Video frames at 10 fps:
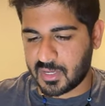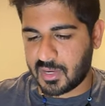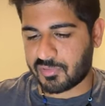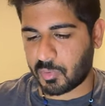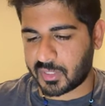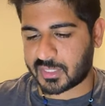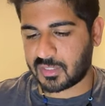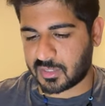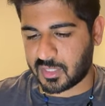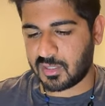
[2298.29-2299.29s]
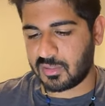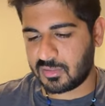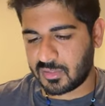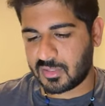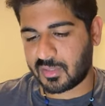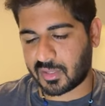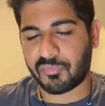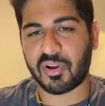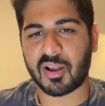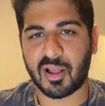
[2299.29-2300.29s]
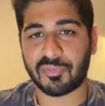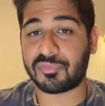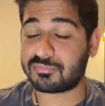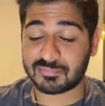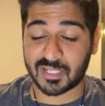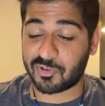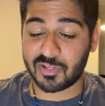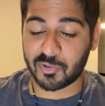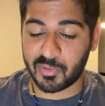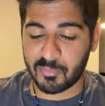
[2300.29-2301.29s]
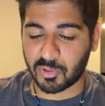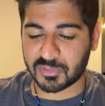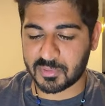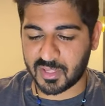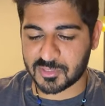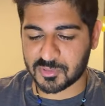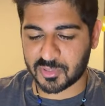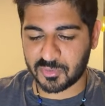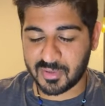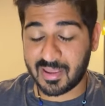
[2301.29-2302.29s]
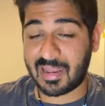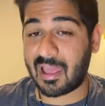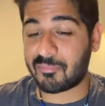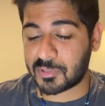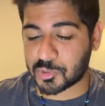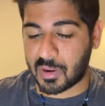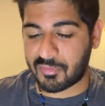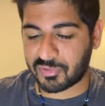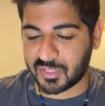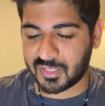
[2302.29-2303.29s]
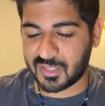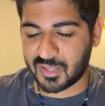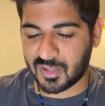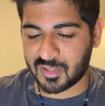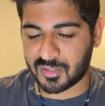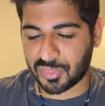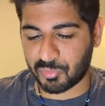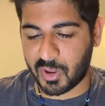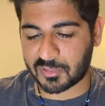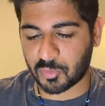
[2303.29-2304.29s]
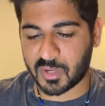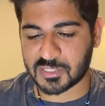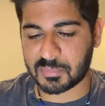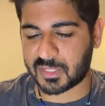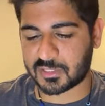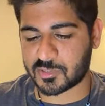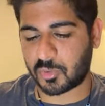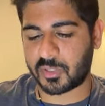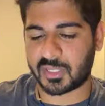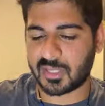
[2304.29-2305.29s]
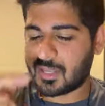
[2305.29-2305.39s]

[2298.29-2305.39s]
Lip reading: If they want to kill, they can fuck off. I couldn't agree more, to be honest with you. And I've been traveling throughout the West Bank this whole week.